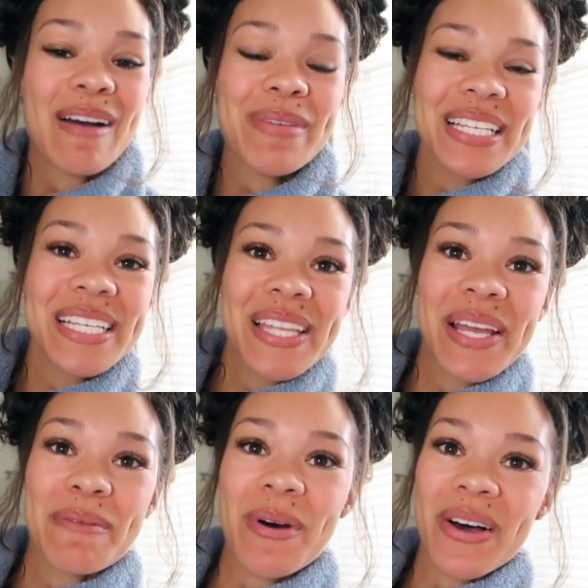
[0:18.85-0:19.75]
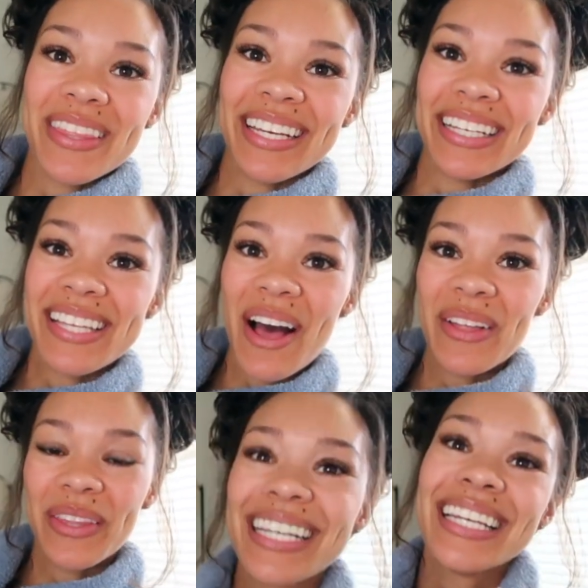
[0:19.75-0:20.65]
Basically, I'm all things
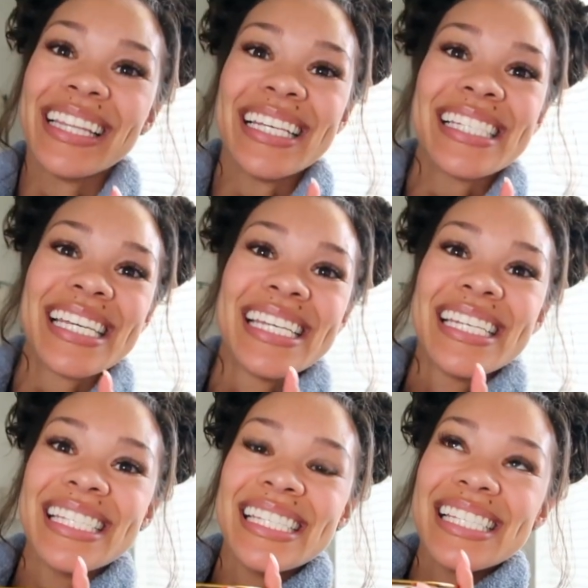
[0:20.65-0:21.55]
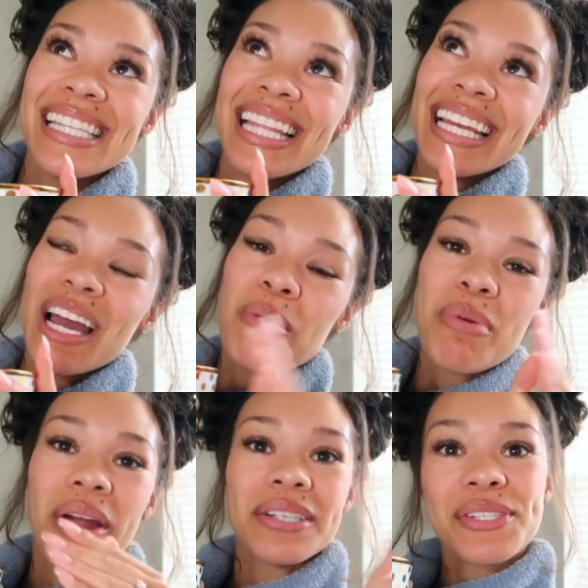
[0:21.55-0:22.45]
health. This is like a
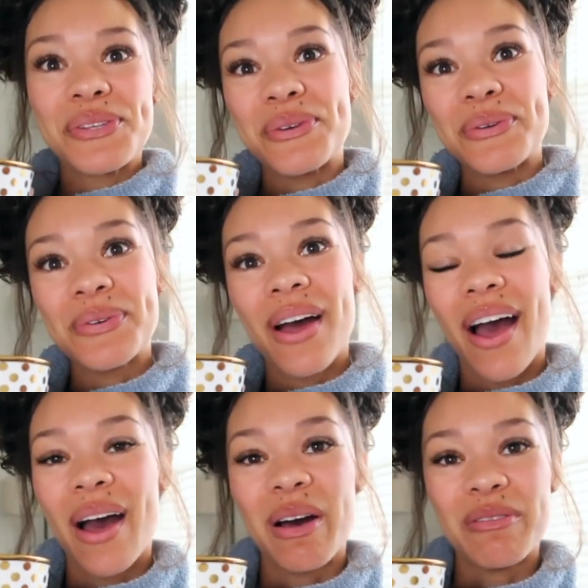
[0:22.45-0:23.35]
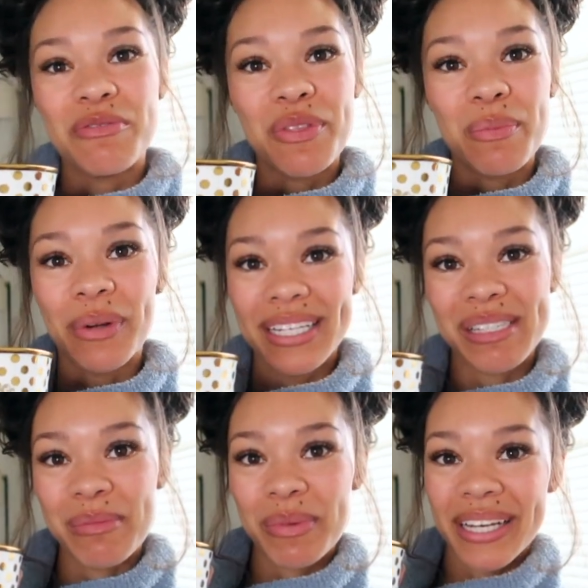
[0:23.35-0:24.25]
part 2 of the
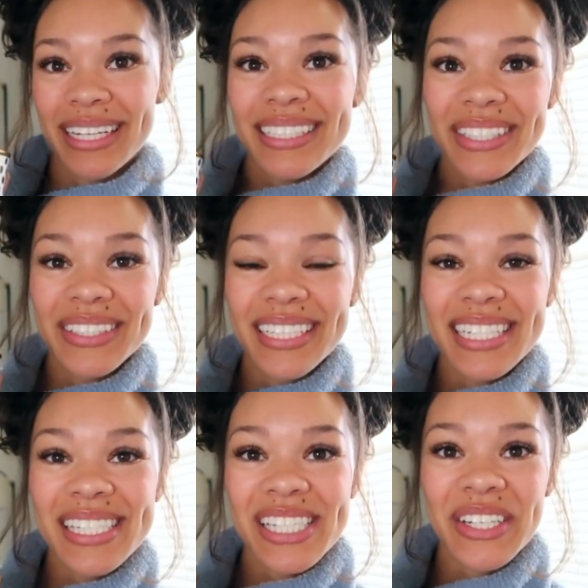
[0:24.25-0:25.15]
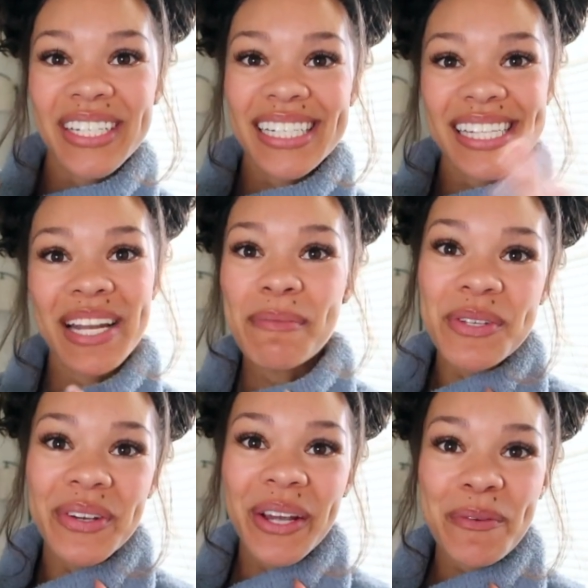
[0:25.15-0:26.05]
breast implant illness series that I'm
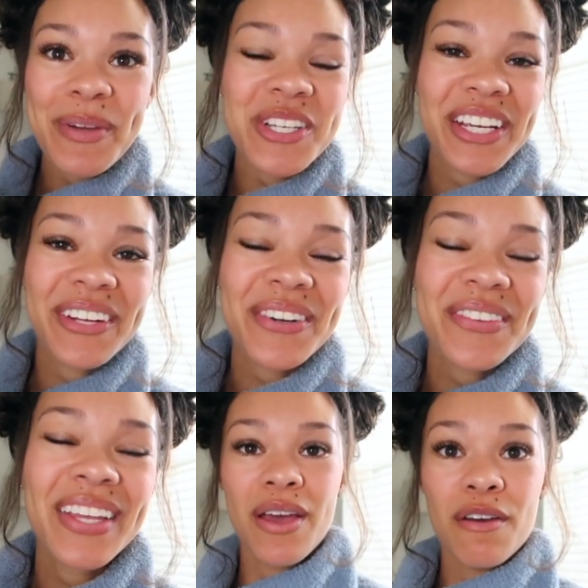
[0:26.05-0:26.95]
doing on my channel.